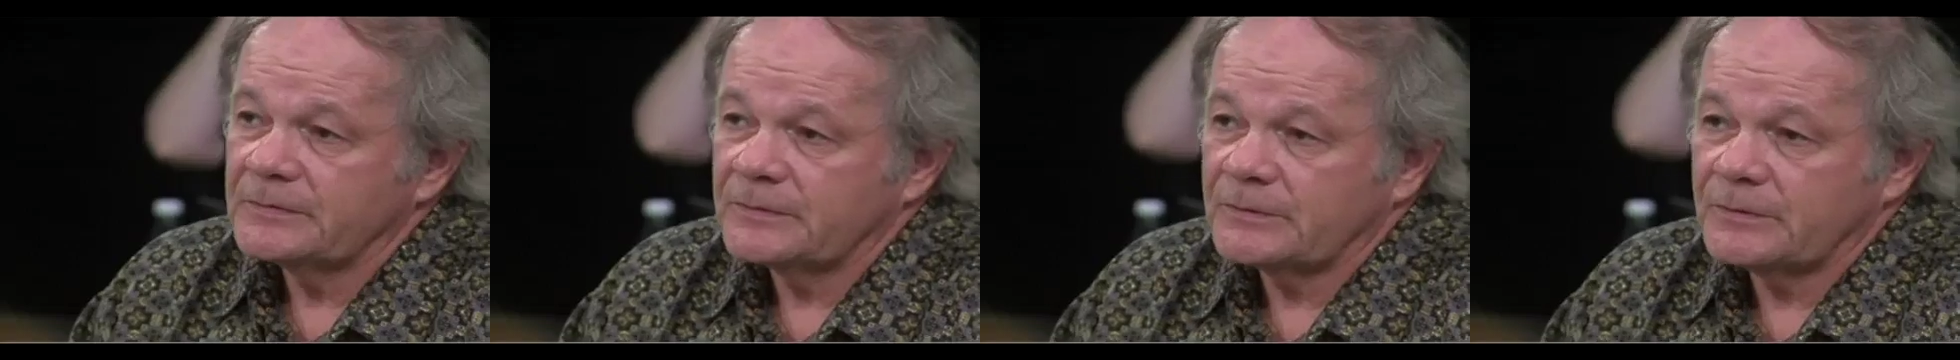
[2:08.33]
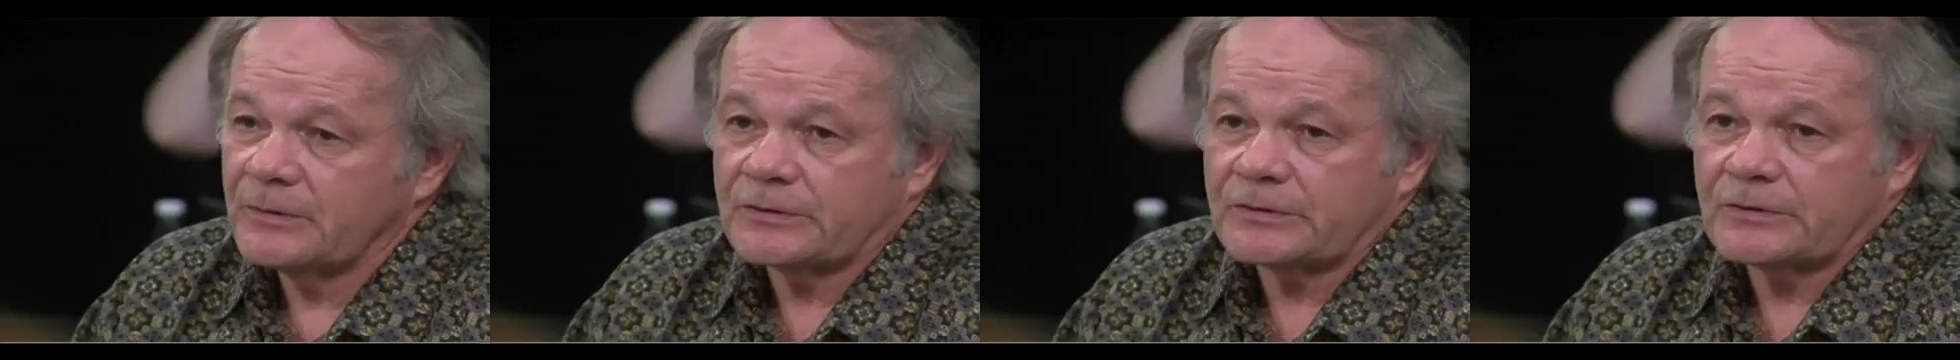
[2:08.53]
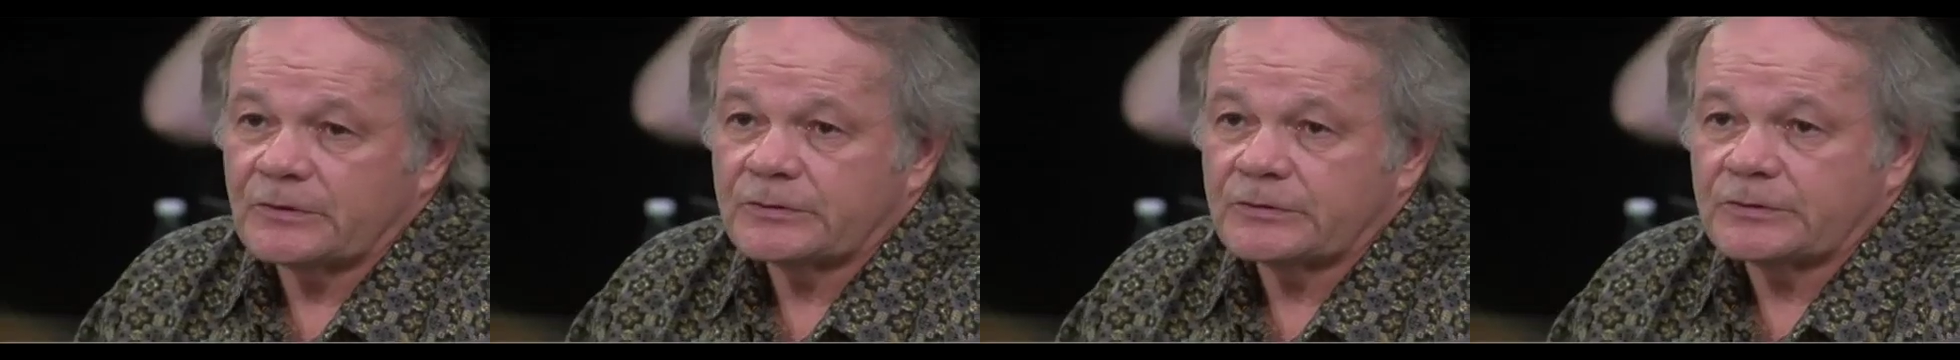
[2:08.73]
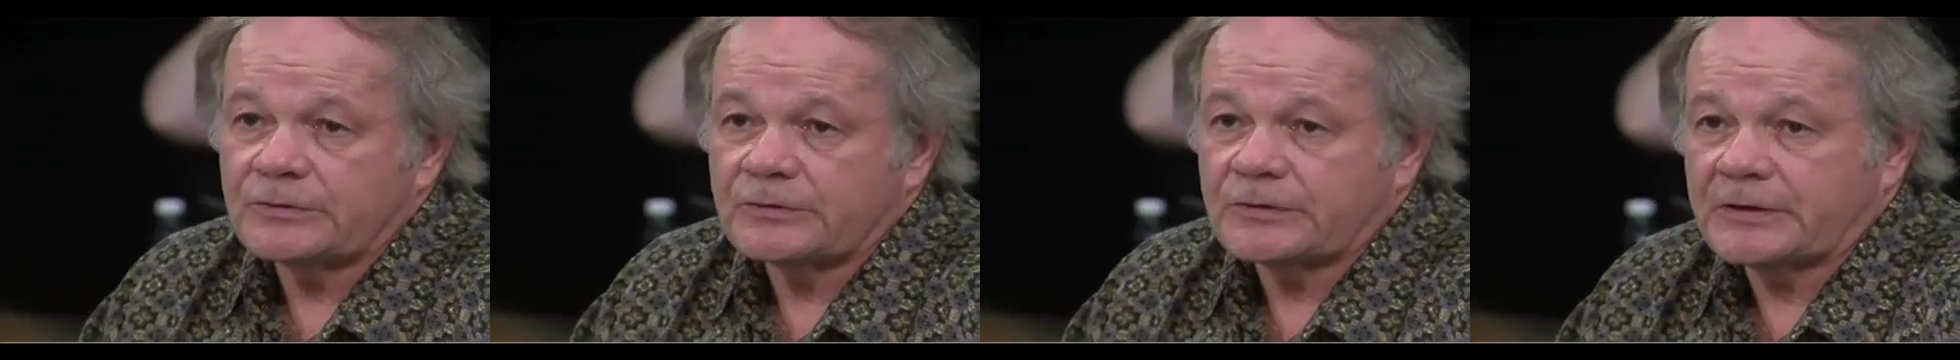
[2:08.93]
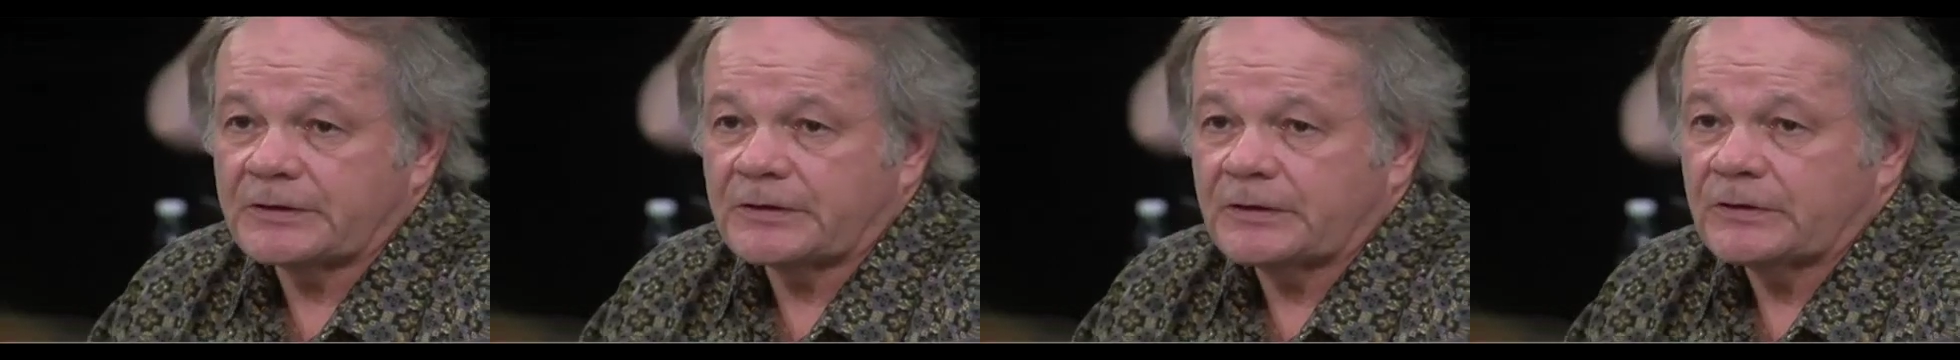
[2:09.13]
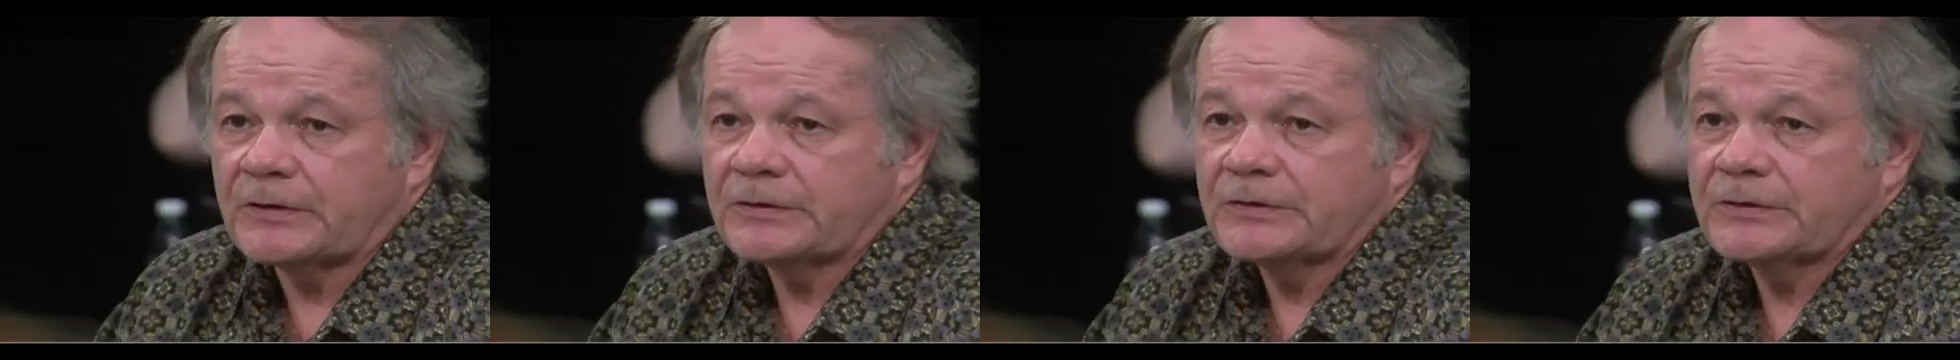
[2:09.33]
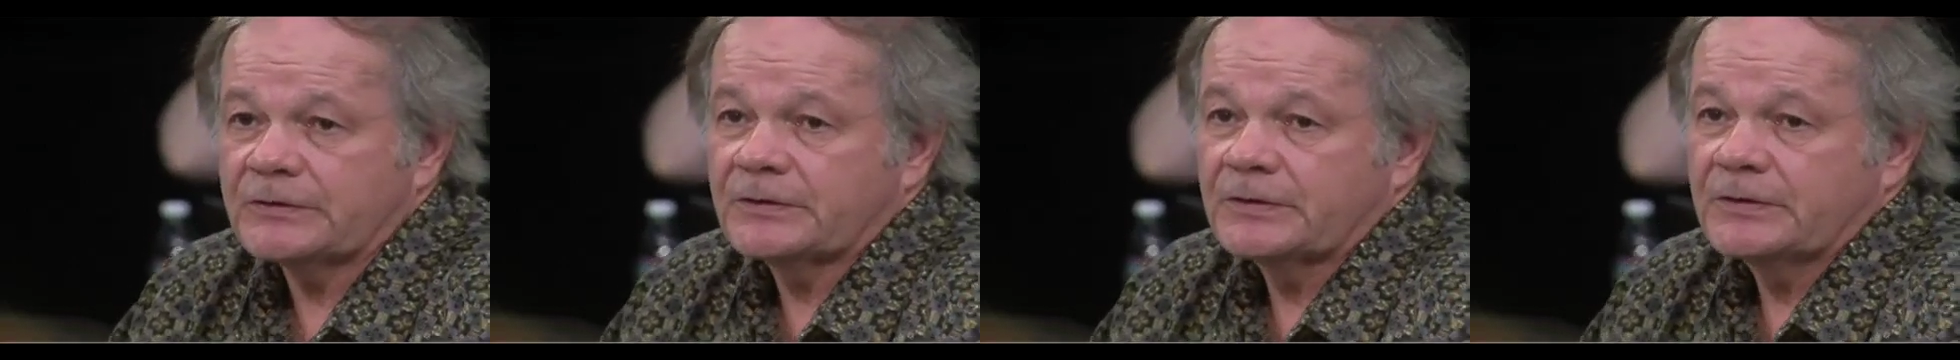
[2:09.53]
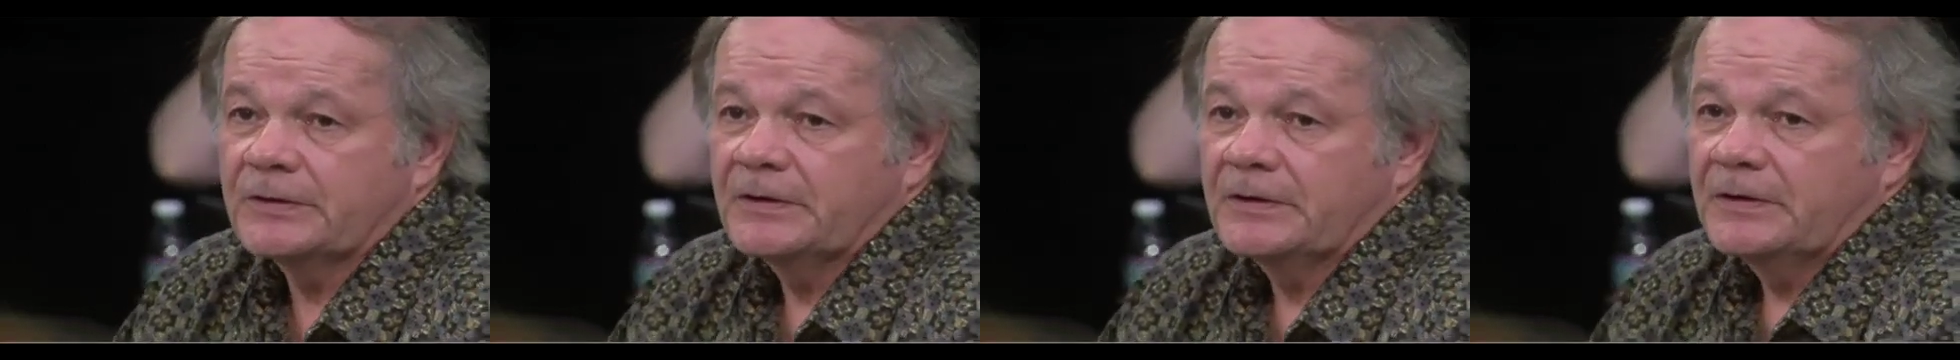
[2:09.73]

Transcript: cross-cultural psychologist